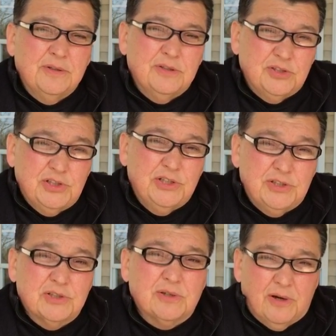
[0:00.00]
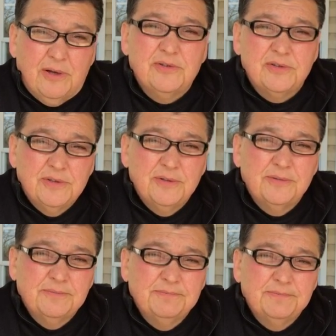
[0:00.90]
is Jesus Christ.
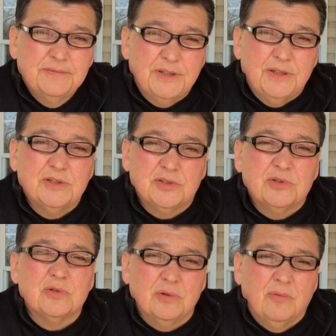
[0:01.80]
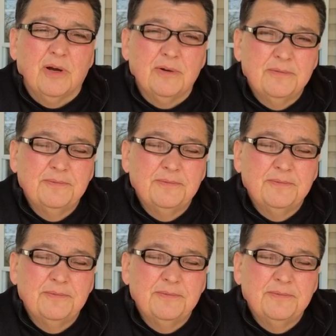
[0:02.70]
He is the true one.